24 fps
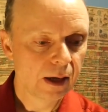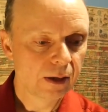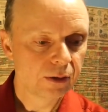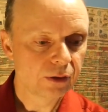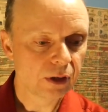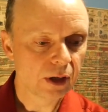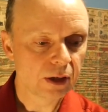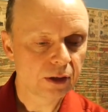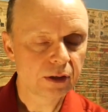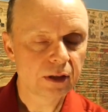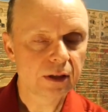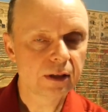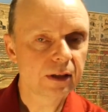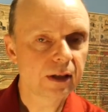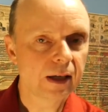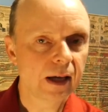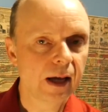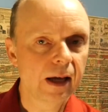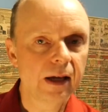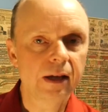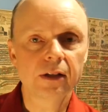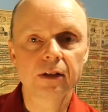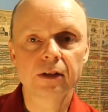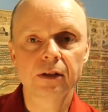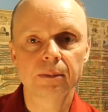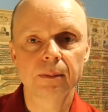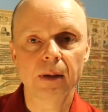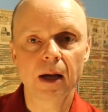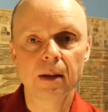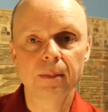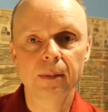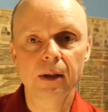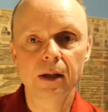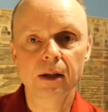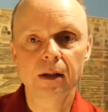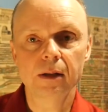Just in case,
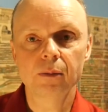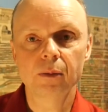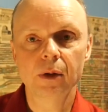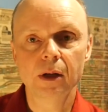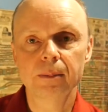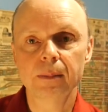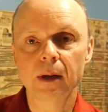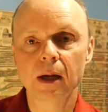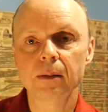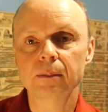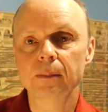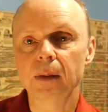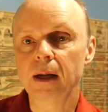maybe we might